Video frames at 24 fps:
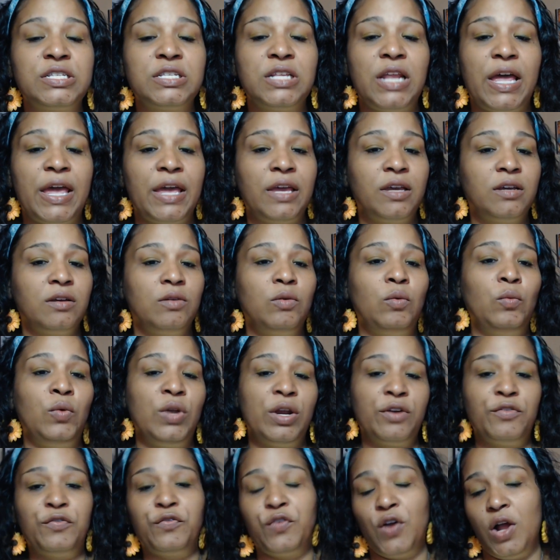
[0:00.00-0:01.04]
Like
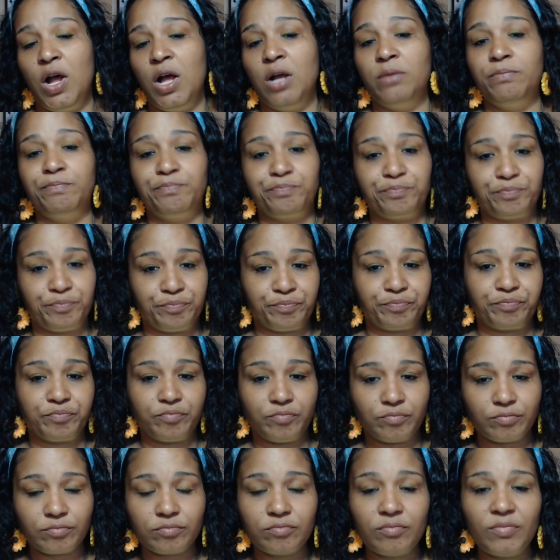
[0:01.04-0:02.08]
we're from,
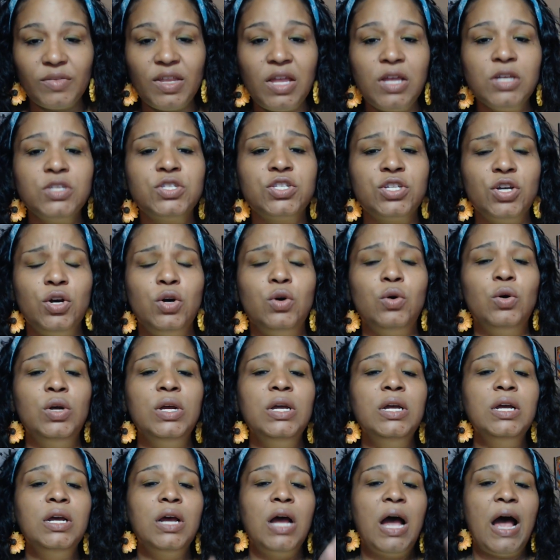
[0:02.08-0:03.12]
so
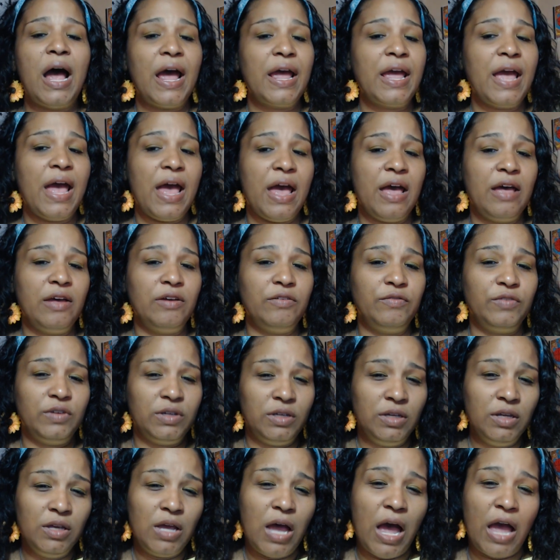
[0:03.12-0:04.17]

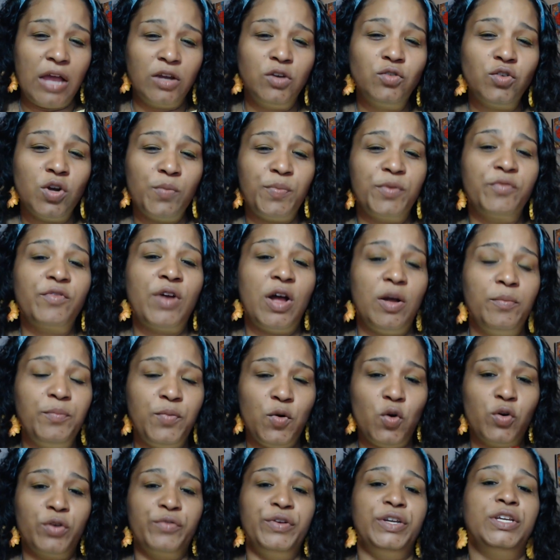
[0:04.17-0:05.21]
I grew up around
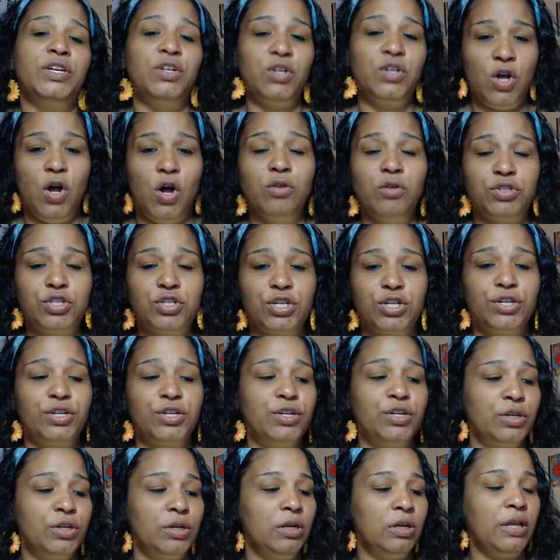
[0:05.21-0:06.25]
Puerto Rican
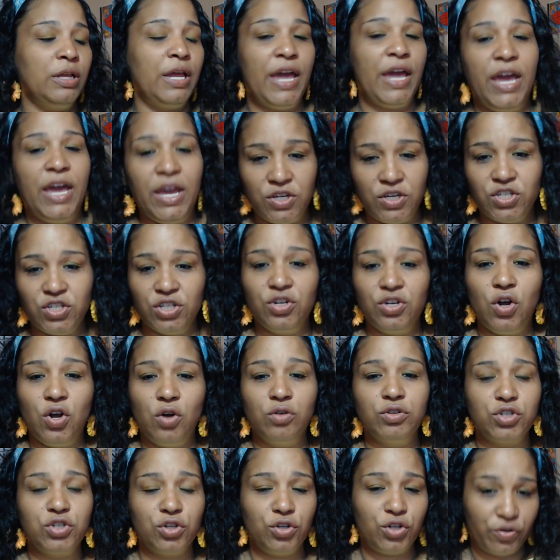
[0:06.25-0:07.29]
culture, Haitian
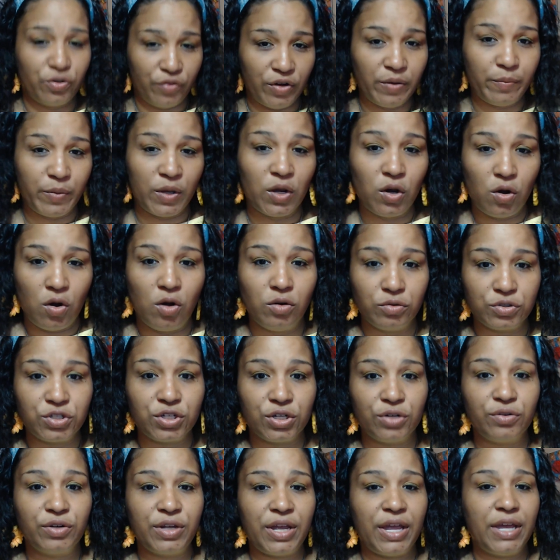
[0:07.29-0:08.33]
culture, Caribbean culture,
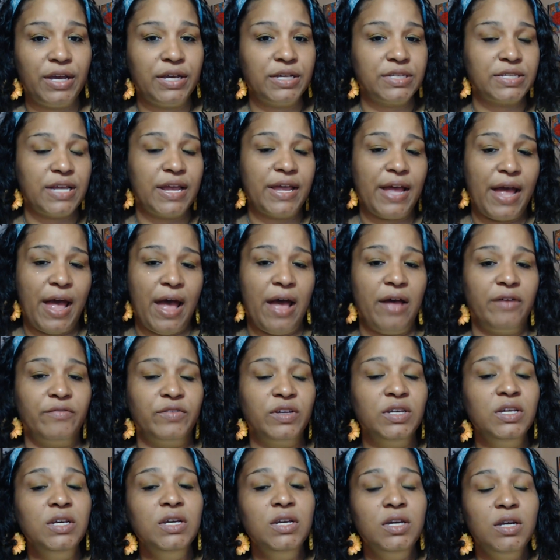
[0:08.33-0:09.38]
okay? Because I have
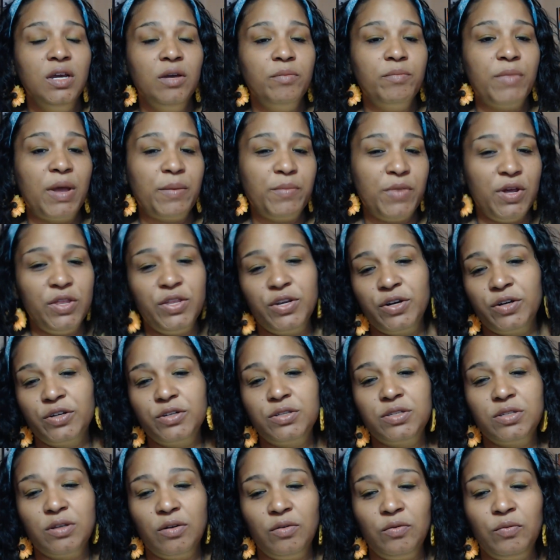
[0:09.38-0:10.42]
my
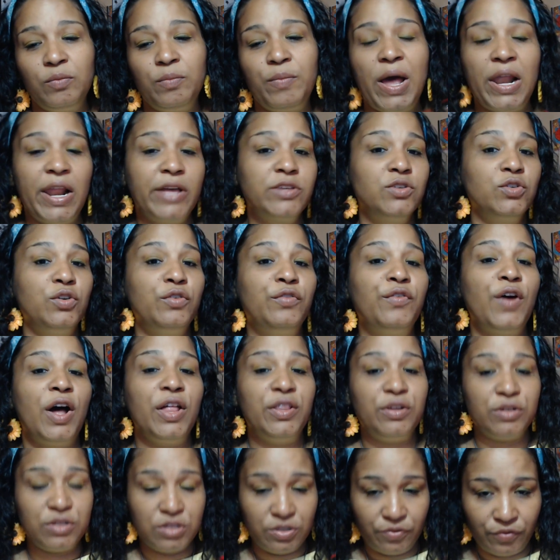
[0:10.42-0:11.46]
mother's biological
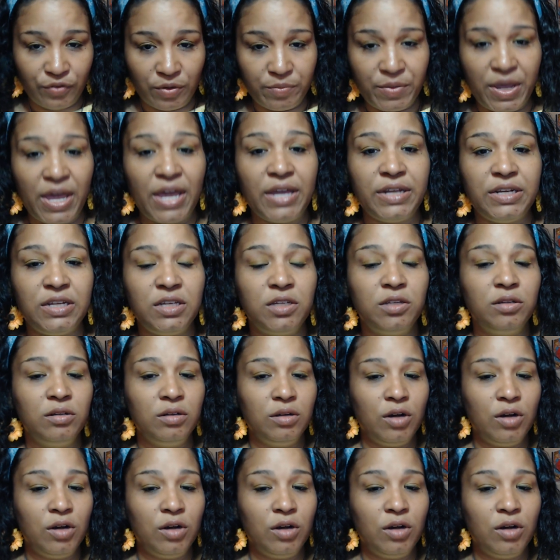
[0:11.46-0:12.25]
father's from Haiti.